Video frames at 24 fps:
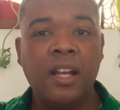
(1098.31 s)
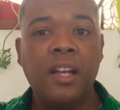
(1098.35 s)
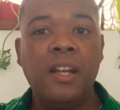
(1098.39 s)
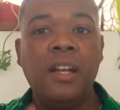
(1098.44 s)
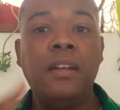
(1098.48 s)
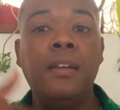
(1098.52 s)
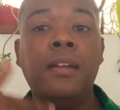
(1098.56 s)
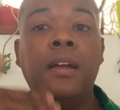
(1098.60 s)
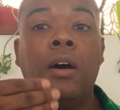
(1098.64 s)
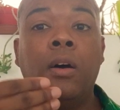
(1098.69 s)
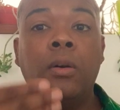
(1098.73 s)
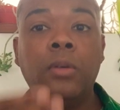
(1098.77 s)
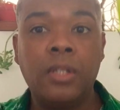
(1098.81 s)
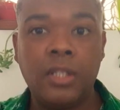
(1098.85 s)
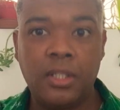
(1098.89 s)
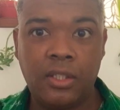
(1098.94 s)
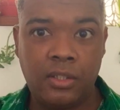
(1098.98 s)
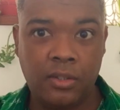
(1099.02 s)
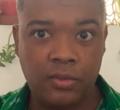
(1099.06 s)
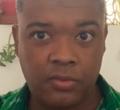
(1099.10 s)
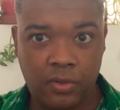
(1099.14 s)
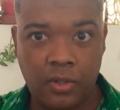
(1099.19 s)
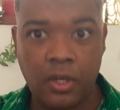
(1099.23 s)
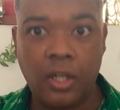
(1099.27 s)
Know
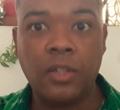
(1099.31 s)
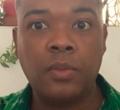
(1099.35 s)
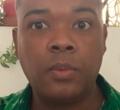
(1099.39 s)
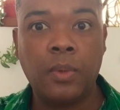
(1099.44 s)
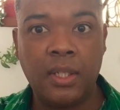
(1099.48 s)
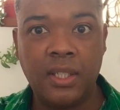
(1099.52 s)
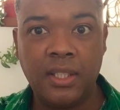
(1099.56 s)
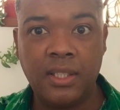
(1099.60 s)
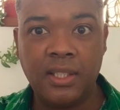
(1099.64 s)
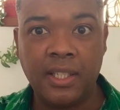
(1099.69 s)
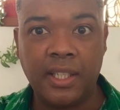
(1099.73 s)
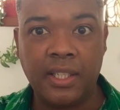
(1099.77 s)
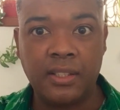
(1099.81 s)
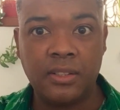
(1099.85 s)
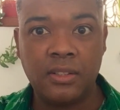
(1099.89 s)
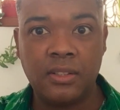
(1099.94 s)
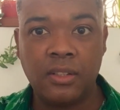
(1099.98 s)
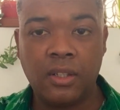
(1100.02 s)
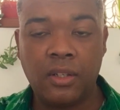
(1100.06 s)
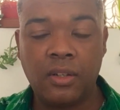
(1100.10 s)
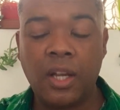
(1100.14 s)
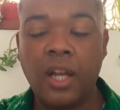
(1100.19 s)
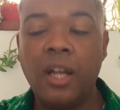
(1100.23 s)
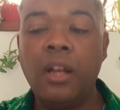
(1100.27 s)
that you've got what it takes,
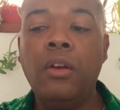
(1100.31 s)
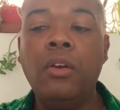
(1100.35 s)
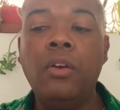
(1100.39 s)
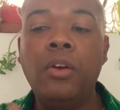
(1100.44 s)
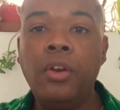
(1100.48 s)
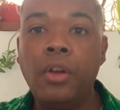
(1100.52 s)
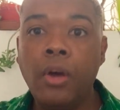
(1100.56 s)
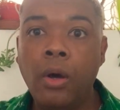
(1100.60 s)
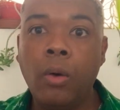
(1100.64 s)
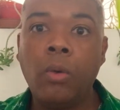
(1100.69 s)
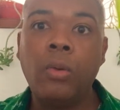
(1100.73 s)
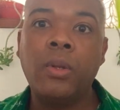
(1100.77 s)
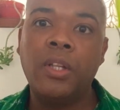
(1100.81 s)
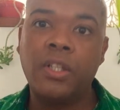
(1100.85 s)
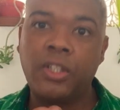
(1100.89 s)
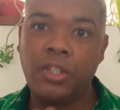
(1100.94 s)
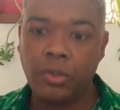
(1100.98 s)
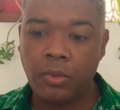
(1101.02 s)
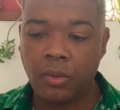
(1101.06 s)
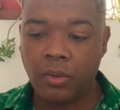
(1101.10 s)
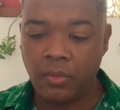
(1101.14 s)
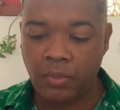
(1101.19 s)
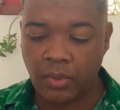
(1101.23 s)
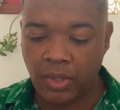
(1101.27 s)
okay? Know that
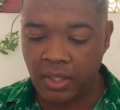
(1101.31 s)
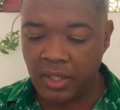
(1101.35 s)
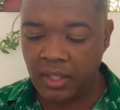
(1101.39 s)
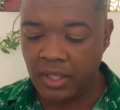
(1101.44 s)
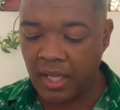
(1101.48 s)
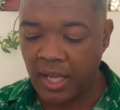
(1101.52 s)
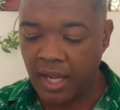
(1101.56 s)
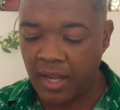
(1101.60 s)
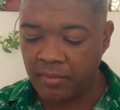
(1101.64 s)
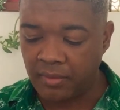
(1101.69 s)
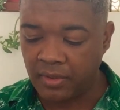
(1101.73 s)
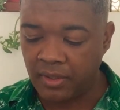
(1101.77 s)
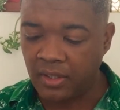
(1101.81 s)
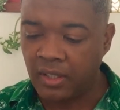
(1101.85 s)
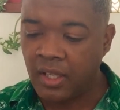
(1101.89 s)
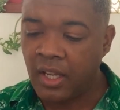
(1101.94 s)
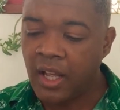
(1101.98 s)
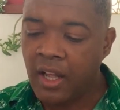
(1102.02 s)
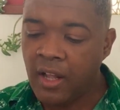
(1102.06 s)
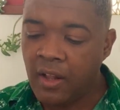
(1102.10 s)
you already have it.